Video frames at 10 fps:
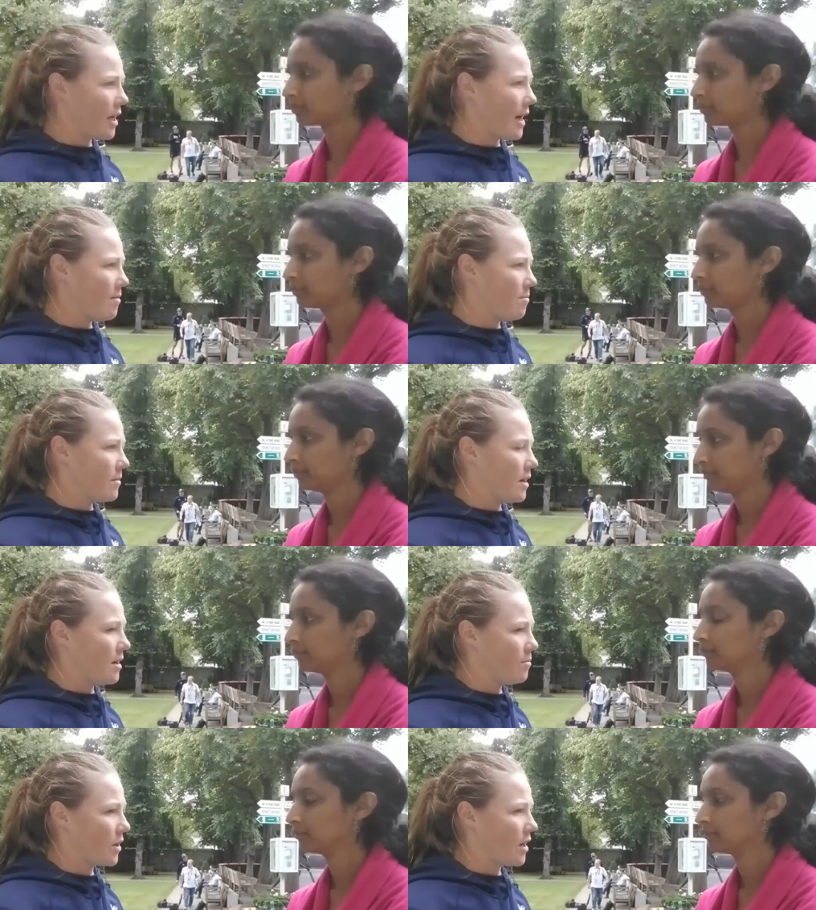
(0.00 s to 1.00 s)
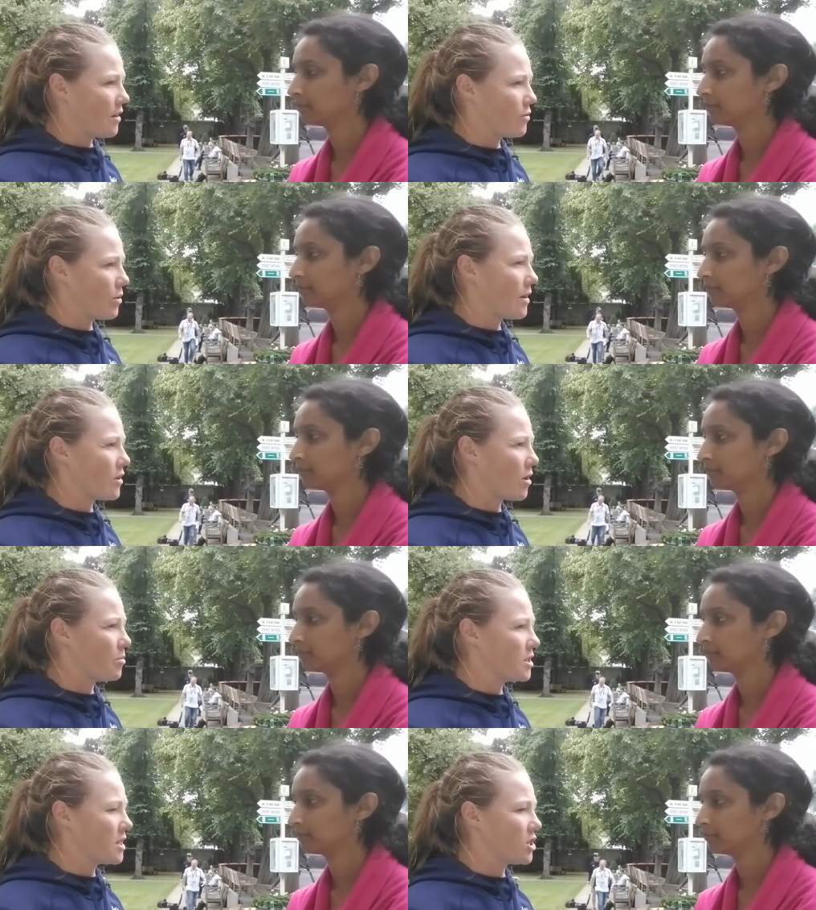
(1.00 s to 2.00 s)
Speaker 1: game kind of throughout the
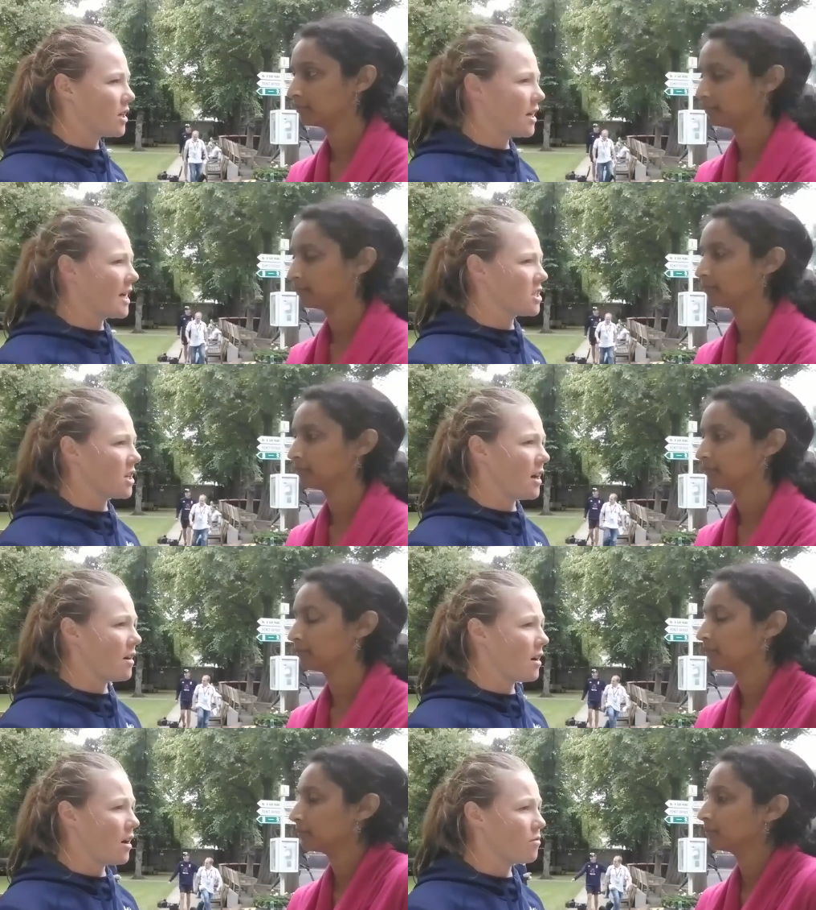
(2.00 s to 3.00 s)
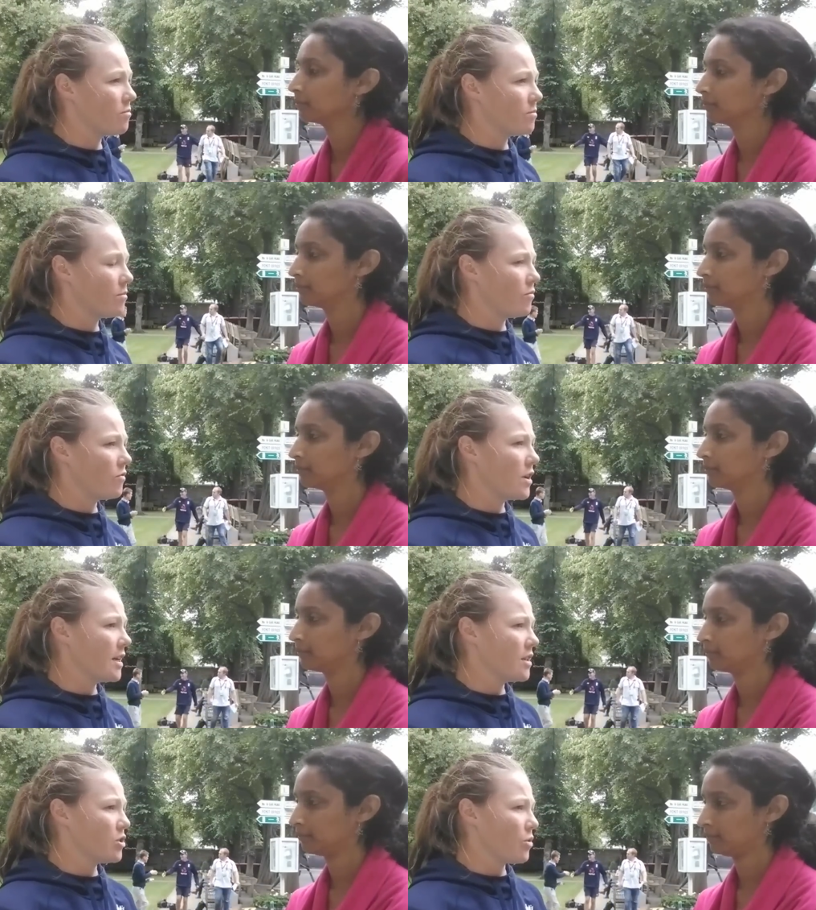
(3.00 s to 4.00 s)
competition, and actually I
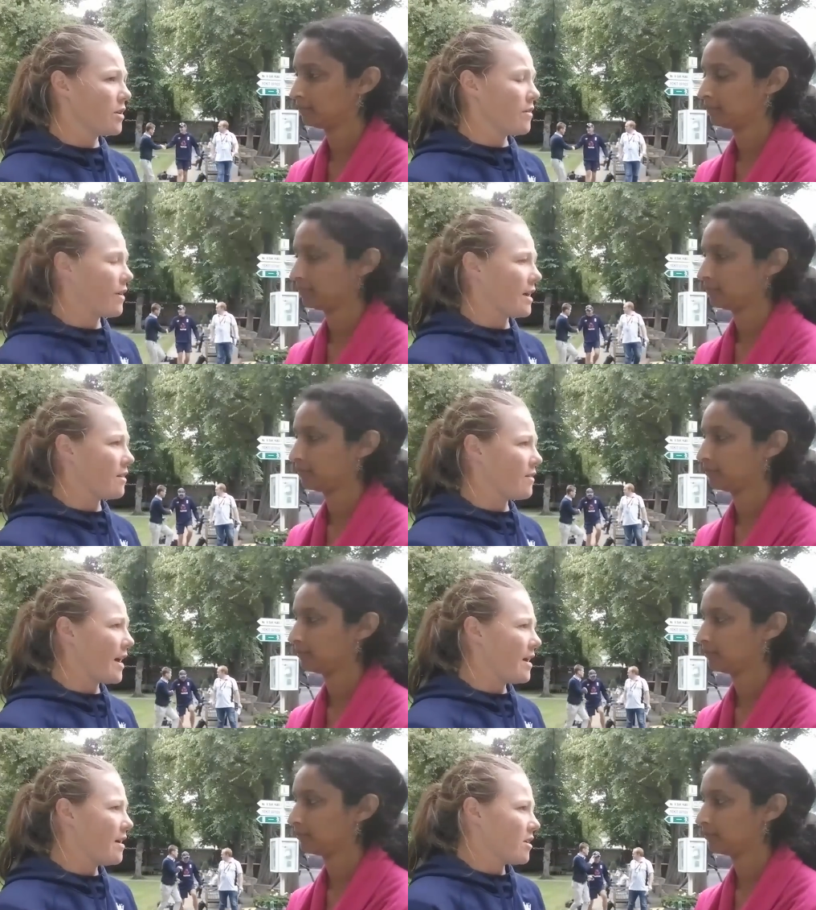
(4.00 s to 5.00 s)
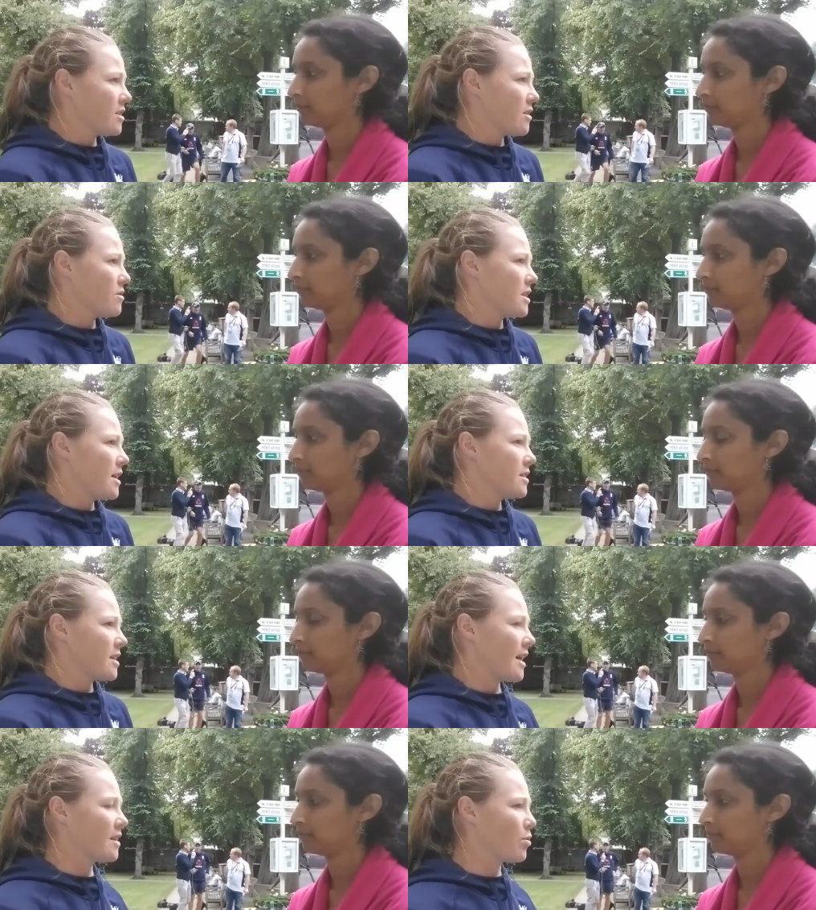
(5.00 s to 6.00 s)
really enjoy the fact that they're here. I don't see it
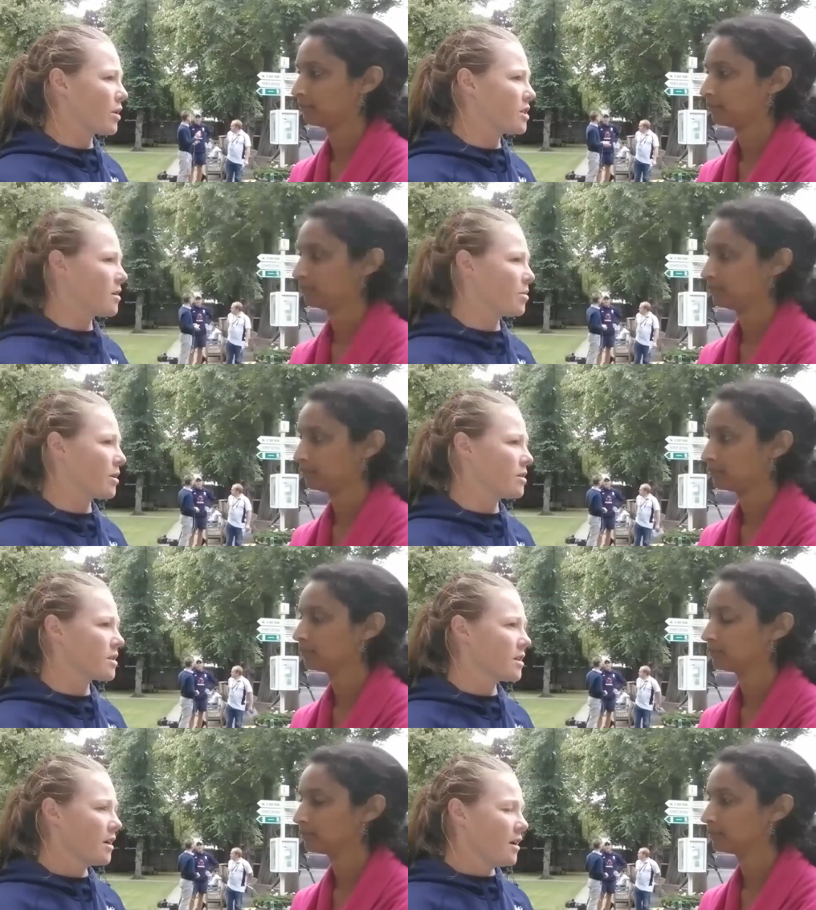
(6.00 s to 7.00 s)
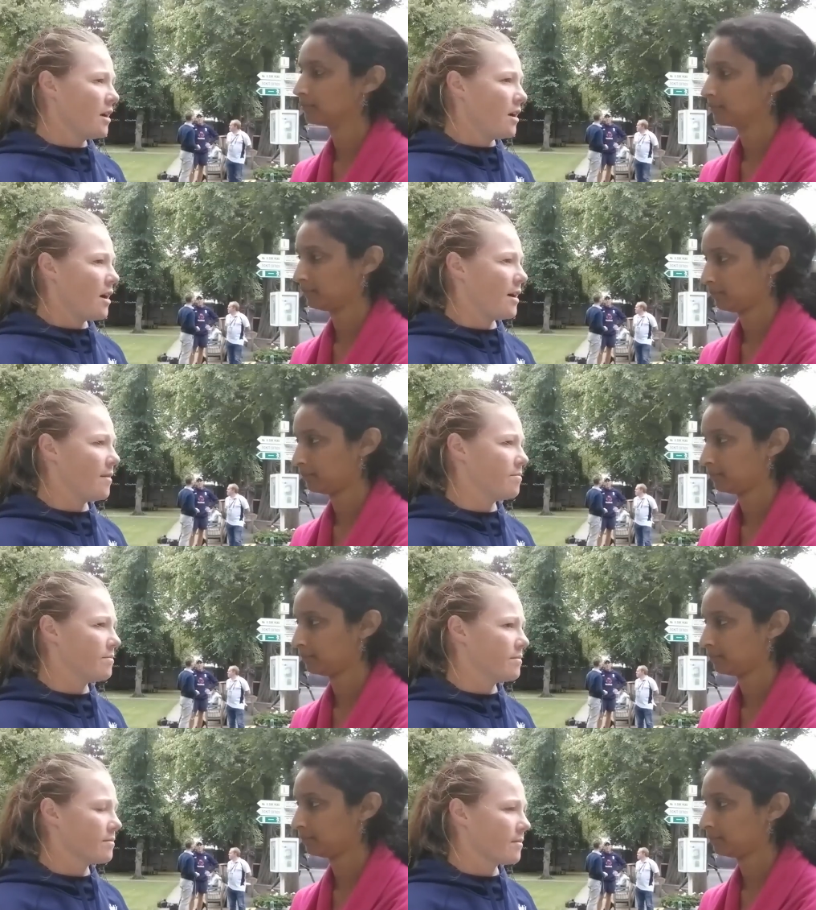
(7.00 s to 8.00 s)
as an added pressure because
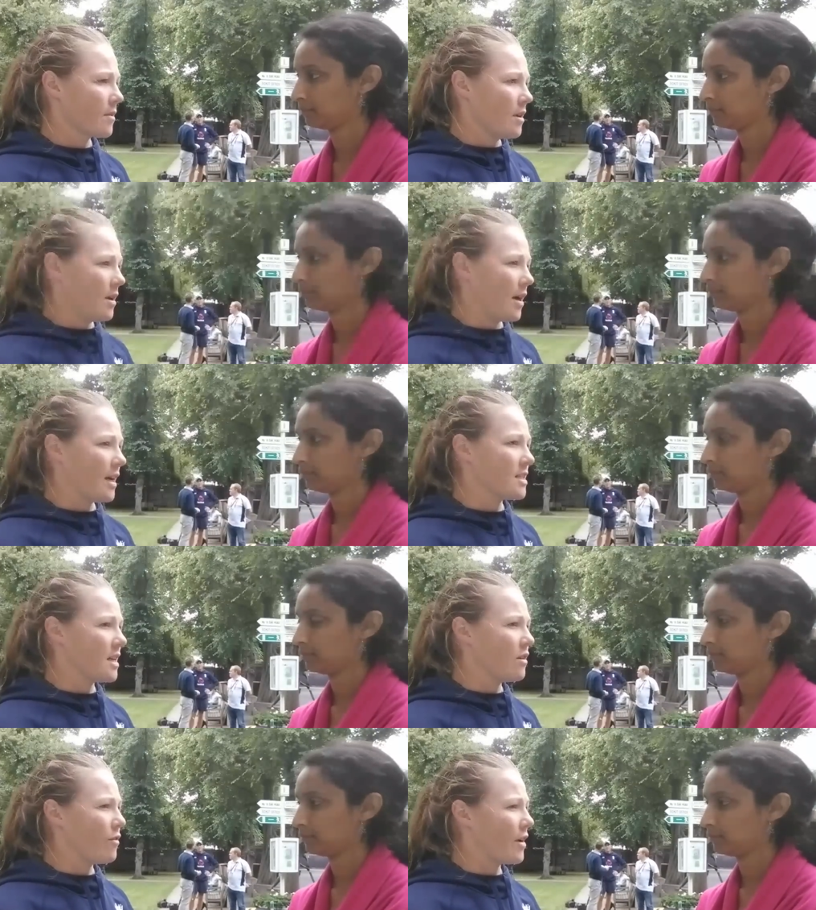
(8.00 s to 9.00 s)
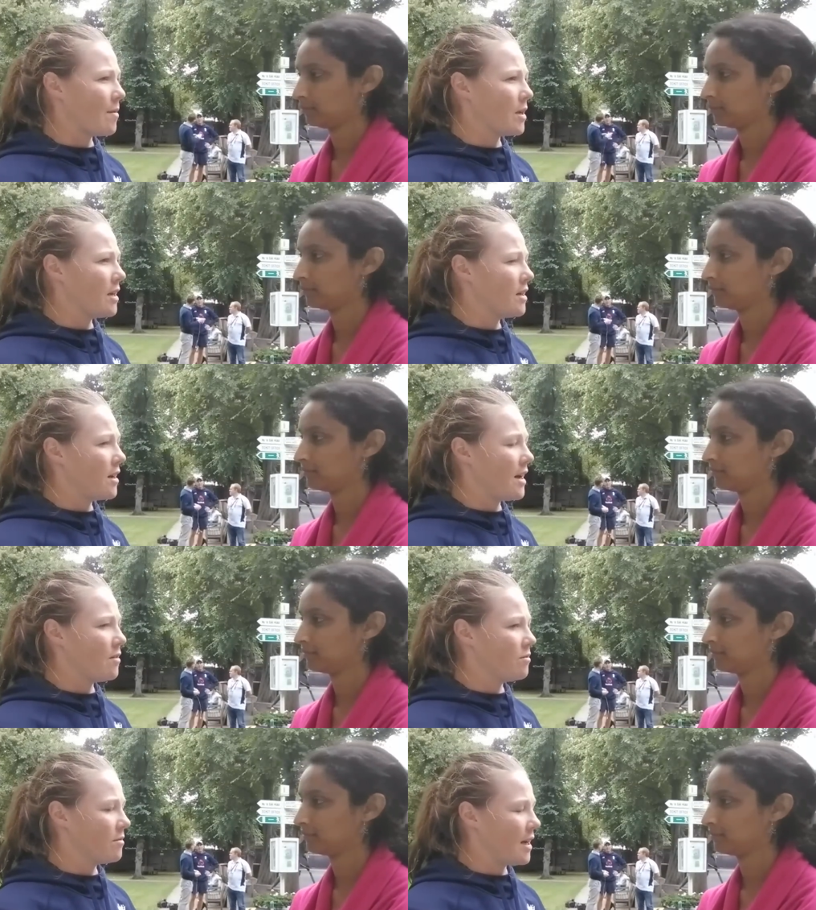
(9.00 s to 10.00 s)
I guess they're your family,
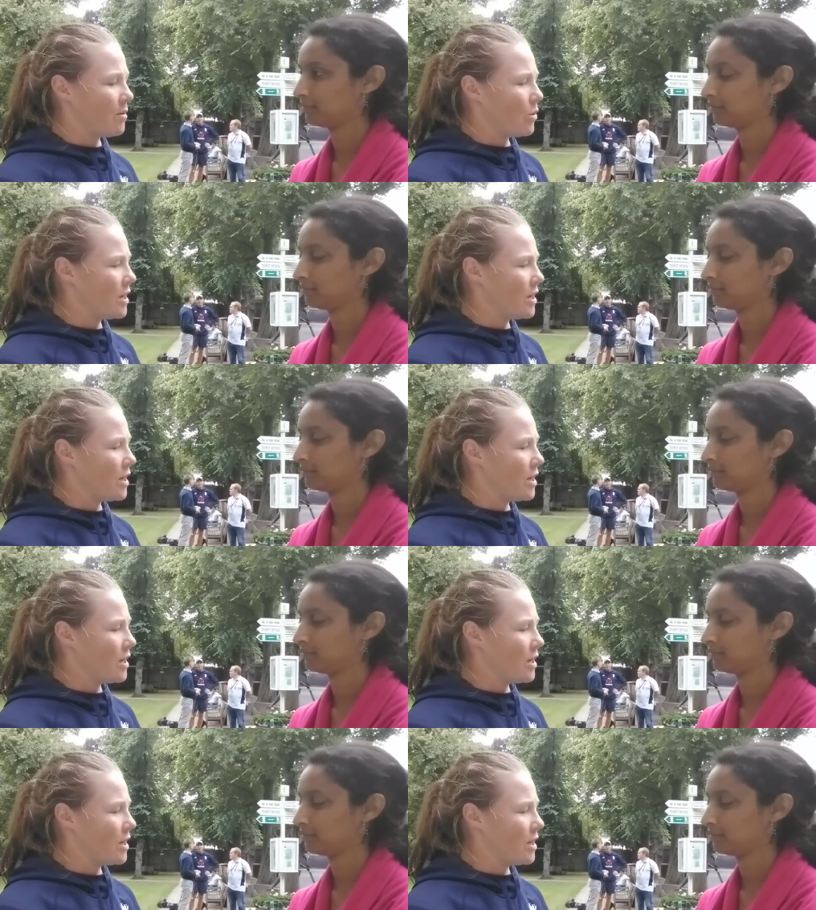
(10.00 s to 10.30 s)
and